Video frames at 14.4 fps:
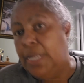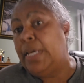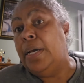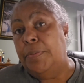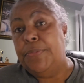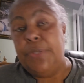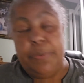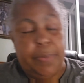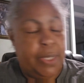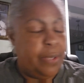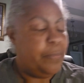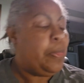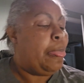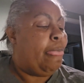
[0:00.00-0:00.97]
It'll come to
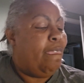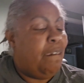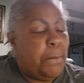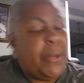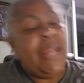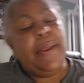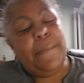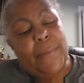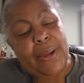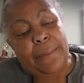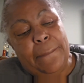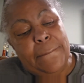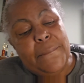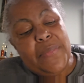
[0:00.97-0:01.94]
me. But
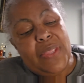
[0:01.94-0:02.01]
anyway,